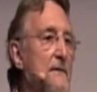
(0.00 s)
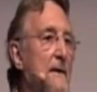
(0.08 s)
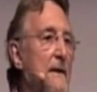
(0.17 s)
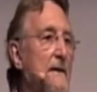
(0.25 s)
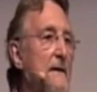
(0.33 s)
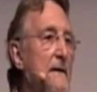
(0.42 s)

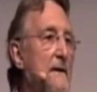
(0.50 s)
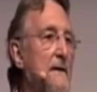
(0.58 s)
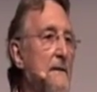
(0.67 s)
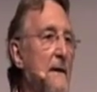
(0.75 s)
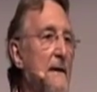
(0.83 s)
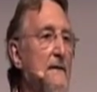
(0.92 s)
quite a lot
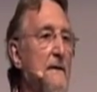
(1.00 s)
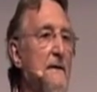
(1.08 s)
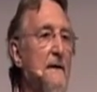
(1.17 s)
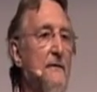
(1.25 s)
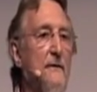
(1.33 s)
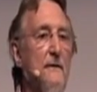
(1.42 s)
about the
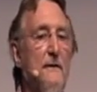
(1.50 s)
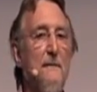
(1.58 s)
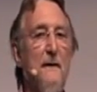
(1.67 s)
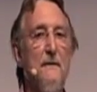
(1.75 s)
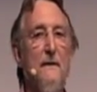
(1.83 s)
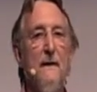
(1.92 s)
difference
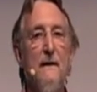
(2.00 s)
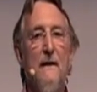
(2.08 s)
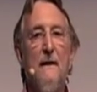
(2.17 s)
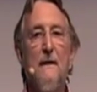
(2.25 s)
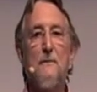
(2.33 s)
between